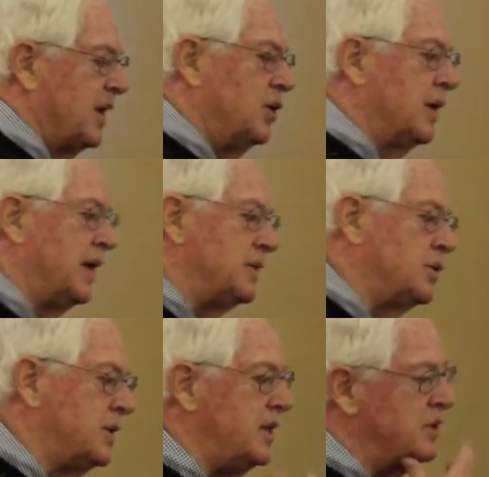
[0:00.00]
hook it to
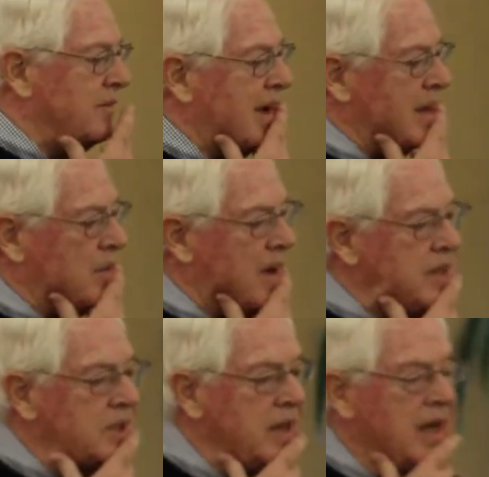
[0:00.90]
a teacher
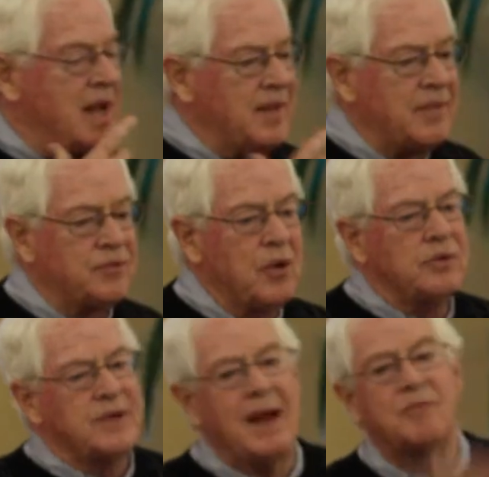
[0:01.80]
evaluation. That
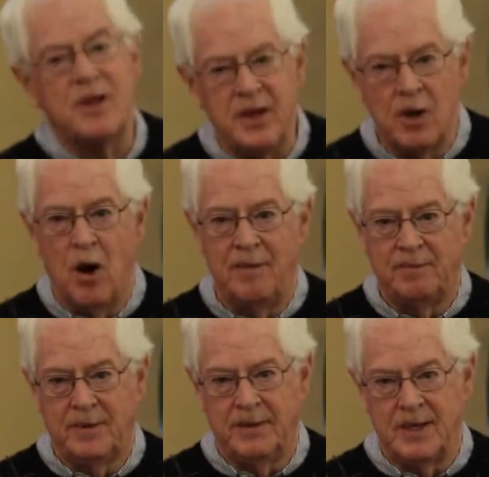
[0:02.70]
throws everything
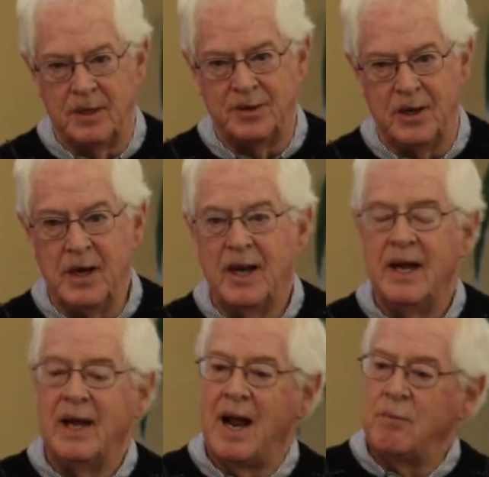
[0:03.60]
off kilter.
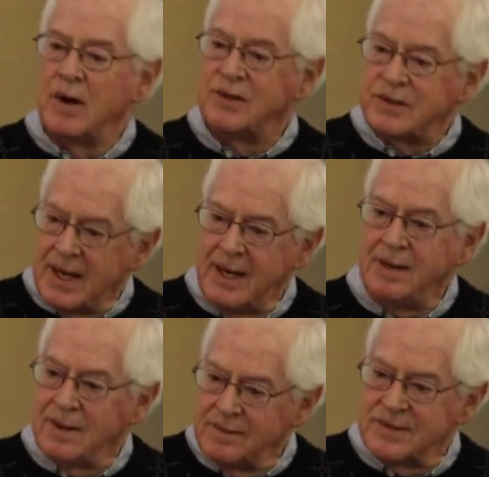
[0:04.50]
And I want to
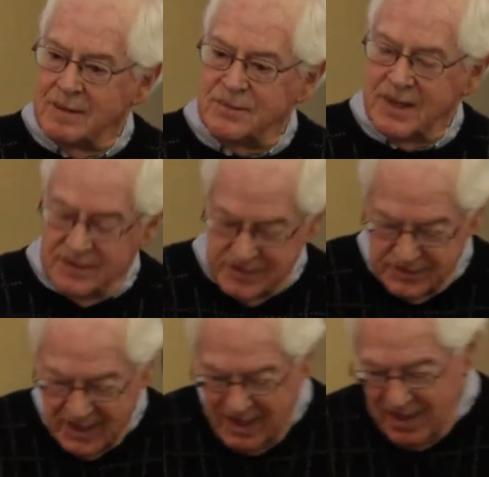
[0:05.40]
say, in some
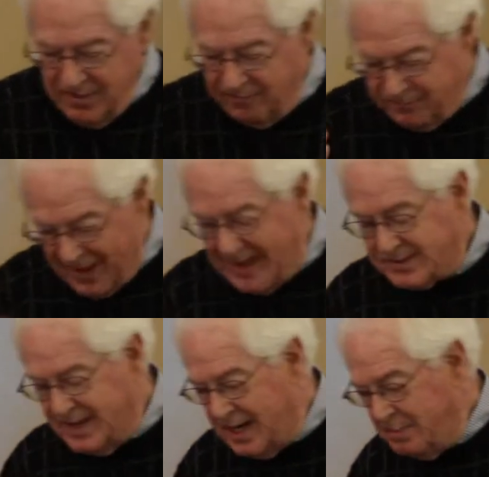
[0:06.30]
senses, the
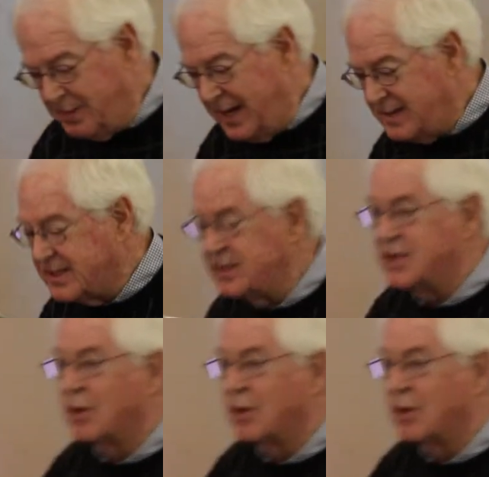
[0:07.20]
fascinating piece is